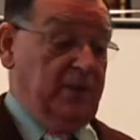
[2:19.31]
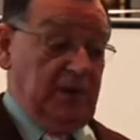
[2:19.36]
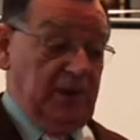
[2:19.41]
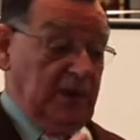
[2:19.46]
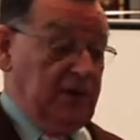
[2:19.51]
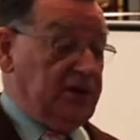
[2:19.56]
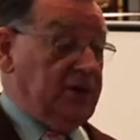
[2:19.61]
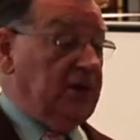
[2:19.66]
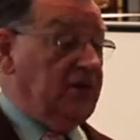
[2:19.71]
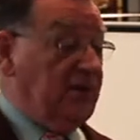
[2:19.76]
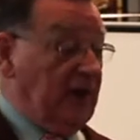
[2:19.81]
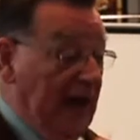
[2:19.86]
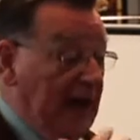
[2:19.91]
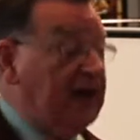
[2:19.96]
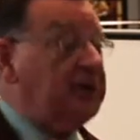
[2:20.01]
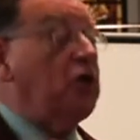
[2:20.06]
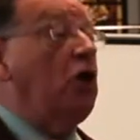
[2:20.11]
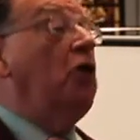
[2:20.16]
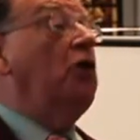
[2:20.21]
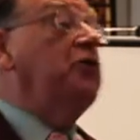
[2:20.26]
sort of
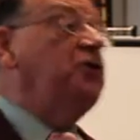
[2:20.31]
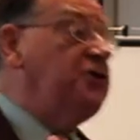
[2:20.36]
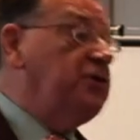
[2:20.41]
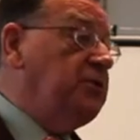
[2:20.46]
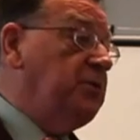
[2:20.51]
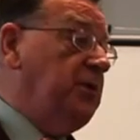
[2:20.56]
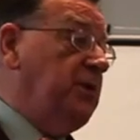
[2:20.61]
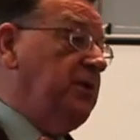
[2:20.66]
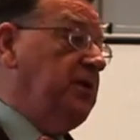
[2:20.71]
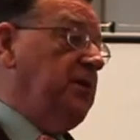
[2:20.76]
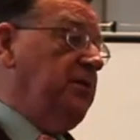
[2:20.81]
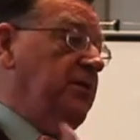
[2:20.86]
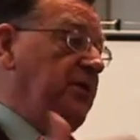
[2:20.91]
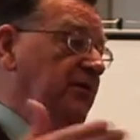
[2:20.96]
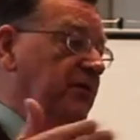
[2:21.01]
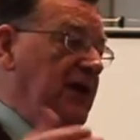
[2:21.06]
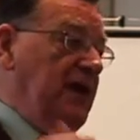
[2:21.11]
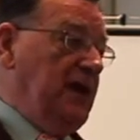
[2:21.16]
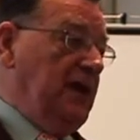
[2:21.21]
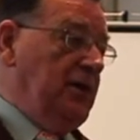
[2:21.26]
at odds with the
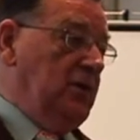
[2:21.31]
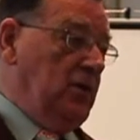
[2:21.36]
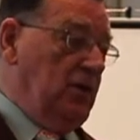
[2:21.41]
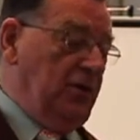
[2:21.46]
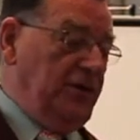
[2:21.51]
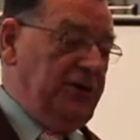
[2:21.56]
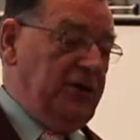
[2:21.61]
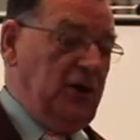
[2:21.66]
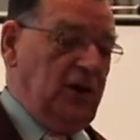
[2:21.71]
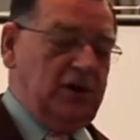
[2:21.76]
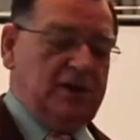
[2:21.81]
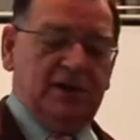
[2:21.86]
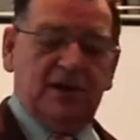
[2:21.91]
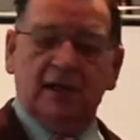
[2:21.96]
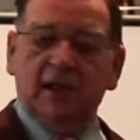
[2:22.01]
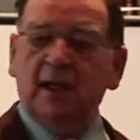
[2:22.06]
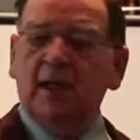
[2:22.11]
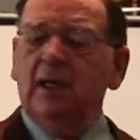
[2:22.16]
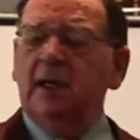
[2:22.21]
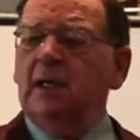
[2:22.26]
prevailing orthodoxy.
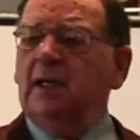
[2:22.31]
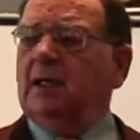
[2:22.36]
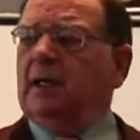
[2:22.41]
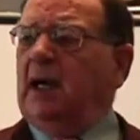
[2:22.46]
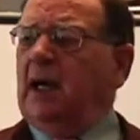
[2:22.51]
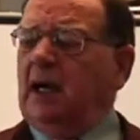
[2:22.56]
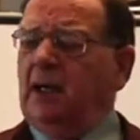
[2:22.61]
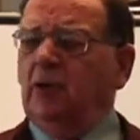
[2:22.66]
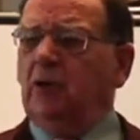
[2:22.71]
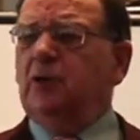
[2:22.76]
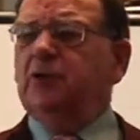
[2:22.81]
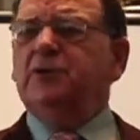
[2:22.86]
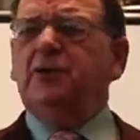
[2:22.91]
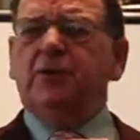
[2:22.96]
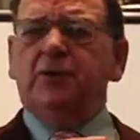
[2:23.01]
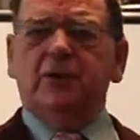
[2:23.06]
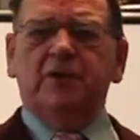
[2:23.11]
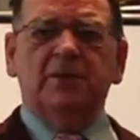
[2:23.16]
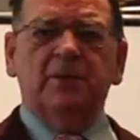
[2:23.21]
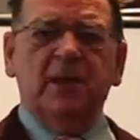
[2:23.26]
I also
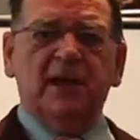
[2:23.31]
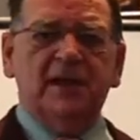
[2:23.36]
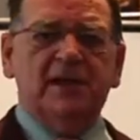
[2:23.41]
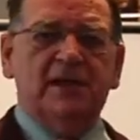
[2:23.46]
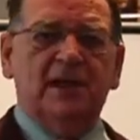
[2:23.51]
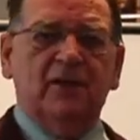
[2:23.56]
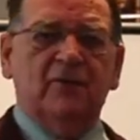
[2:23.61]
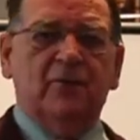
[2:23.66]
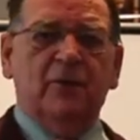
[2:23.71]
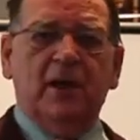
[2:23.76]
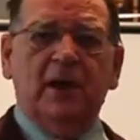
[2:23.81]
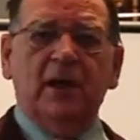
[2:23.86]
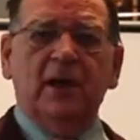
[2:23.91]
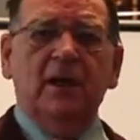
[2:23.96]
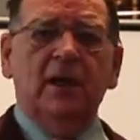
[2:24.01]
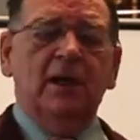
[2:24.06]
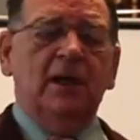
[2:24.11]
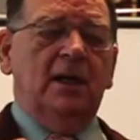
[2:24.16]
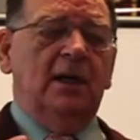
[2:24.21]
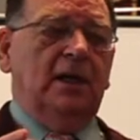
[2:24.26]
thought to myself,
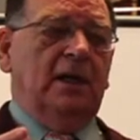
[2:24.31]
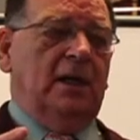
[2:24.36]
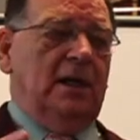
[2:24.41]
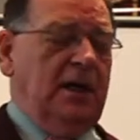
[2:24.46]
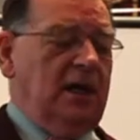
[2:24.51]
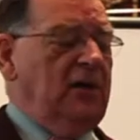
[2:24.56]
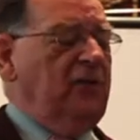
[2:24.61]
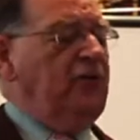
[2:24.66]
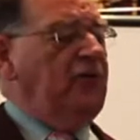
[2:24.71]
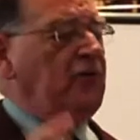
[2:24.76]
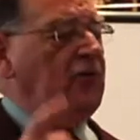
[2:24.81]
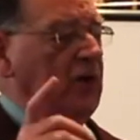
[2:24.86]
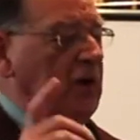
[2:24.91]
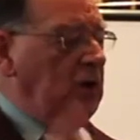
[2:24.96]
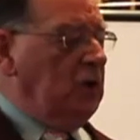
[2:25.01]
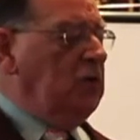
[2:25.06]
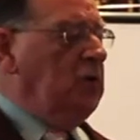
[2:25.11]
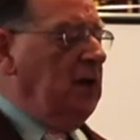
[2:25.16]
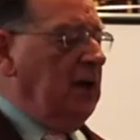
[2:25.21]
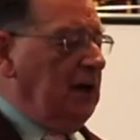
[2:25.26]
well, if
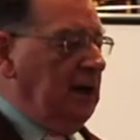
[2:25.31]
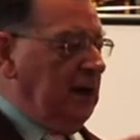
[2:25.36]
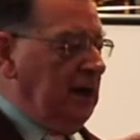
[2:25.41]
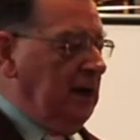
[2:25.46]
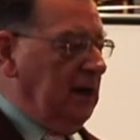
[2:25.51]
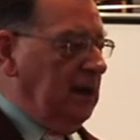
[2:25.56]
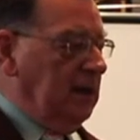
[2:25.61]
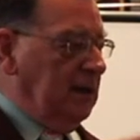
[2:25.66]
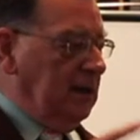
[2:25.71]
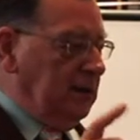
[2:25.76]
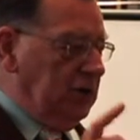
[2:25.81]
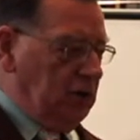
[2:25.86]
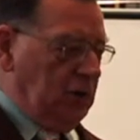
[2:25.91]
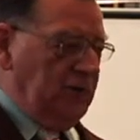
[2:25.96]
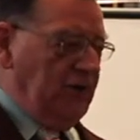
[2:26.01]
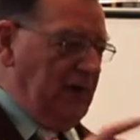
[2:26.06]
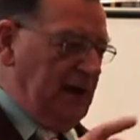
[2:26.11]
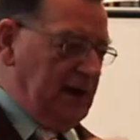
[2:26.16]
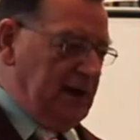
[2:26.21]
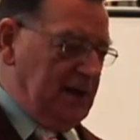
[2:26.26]
only
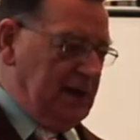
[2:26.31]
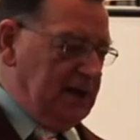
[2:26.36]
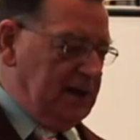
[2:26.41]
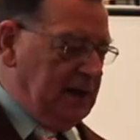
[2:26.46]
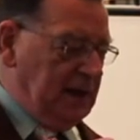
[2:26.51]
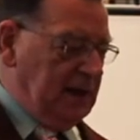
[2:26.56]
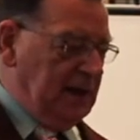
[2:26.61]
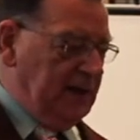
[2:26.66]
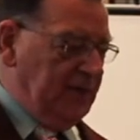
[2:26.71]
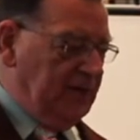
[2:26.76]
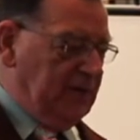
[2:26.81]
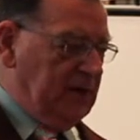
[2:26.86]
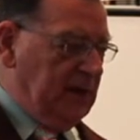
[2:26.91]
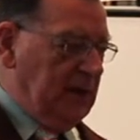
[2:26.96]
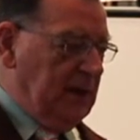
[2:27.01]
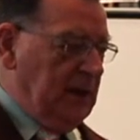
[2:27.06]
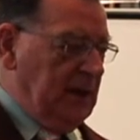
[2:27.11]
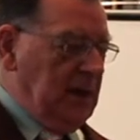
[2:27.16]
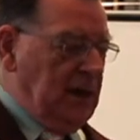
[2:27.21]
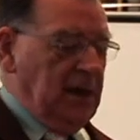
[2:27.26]
Jean Valdès had lived
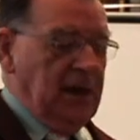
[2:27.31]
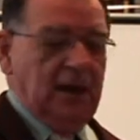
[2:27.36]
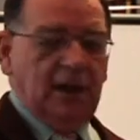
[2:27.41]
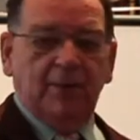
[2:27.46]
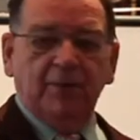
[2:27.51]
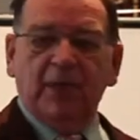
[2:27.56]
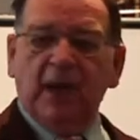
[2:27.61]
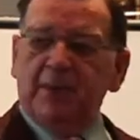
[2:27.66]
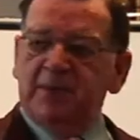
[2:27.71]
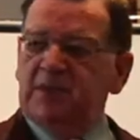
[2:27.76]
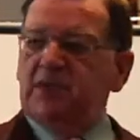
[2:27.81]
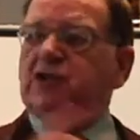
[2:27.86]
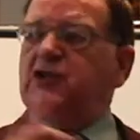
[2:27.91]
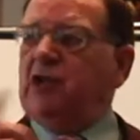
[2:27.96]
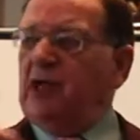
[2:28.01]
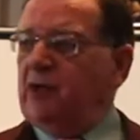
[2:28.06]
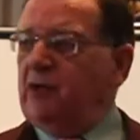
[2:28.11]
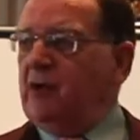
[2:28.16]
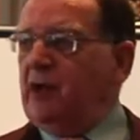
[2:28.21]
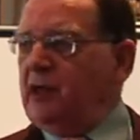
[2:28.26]
perhaps a
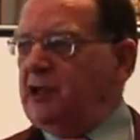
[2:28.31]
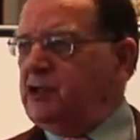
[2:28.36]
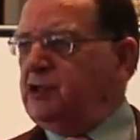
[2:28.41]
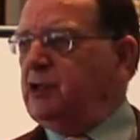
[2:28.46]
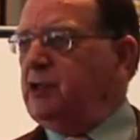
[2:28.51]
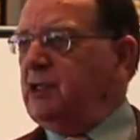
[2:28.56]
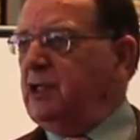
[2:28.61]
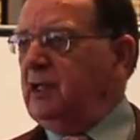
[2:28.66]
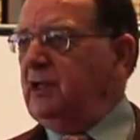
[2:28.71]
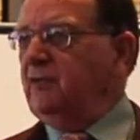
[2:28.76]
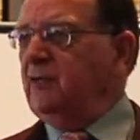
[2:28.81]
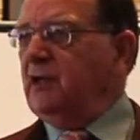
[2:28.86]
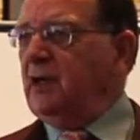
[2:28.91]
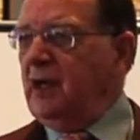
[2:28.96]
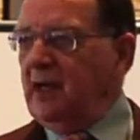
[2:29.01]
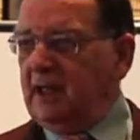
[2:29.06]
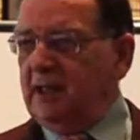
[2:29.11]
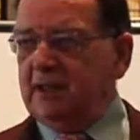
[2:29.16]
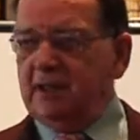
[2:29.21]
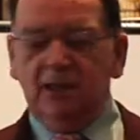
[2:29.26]
generation even
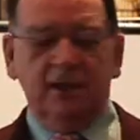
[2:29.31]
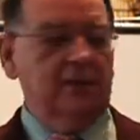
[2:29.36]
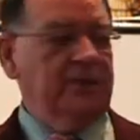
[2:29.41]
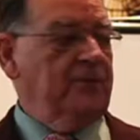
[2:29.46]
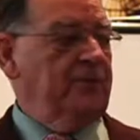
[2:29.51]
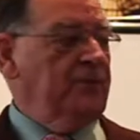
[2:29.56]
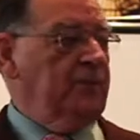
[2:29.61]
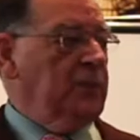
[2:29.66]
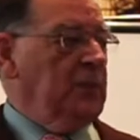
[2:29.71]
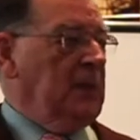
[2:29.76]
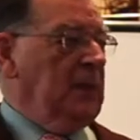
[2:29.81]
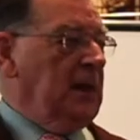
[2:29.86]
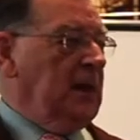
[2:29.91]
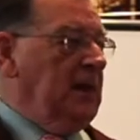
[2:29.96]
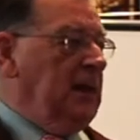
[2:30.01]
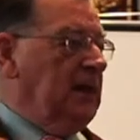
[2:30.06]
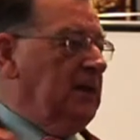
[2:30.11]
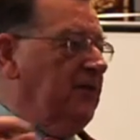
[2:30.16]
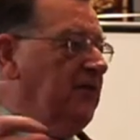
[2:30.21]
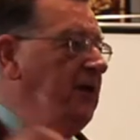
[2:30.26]
later,
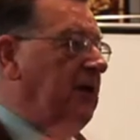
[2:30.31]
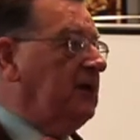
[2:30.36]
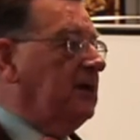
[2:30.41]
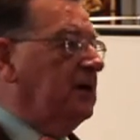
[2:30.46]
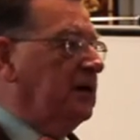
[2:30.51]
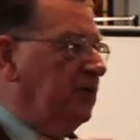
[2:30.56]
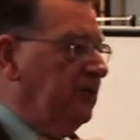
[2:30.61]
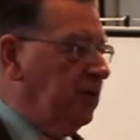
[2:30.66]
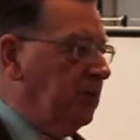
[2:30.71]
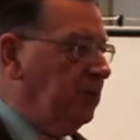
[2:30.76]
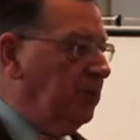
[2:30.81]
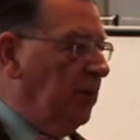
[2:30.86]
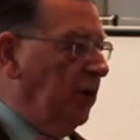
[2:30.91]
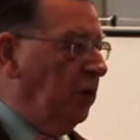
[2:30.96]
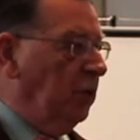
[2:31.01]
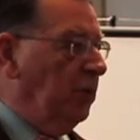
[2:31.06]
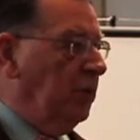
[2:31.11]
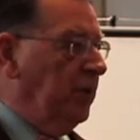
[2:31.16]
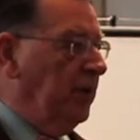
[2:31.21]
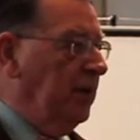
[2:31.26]
he'd have found a different
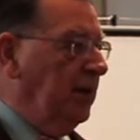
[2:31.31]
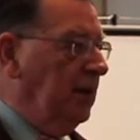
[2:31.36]
pope